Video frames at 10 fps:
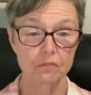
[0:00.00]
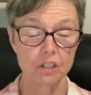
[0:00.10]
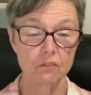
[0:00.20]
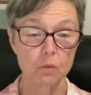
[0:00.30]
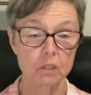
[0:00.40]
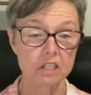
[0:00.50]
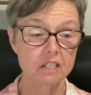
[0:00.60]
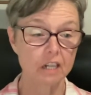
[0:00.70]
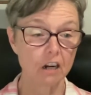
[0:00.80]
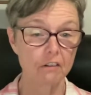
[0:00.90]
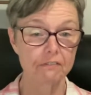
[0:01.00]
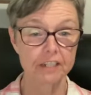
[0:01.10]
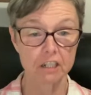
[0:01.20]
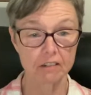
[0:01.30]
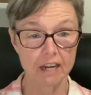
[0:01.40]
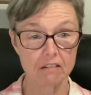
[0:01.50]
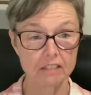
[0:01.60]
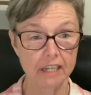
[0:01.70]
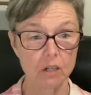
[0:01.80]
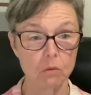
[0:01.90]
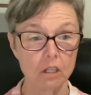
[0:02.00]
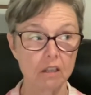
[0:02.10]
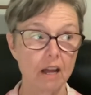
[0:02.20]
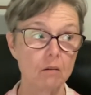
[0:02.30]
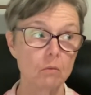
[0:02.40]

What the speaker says: if you want to start figuring out like, well,